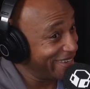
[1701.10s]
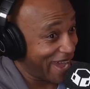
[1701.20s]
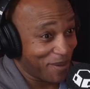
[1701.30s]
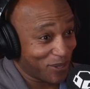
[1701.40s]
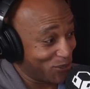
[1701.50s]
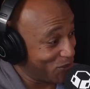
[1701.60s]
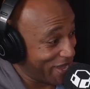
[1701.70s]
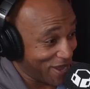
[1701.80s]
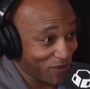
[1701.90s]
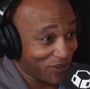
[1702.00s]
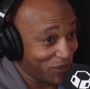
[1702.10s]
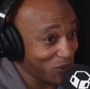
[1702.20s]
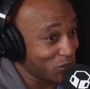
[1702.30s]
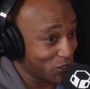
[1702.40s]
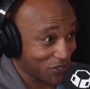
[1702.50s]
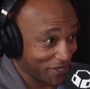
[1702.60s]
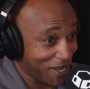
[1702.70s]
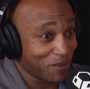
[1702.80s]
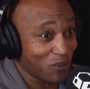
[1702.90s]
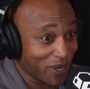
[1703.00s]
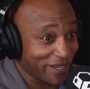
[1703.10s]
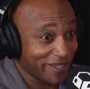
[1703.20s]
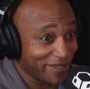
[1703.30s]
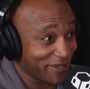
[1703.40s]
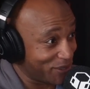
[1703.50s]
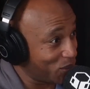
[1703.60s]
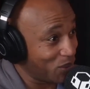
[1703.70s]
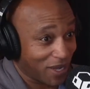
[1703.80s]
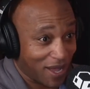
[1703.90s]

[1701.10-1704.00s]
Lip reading: I'm going to do everything. You just tell me what I need to do.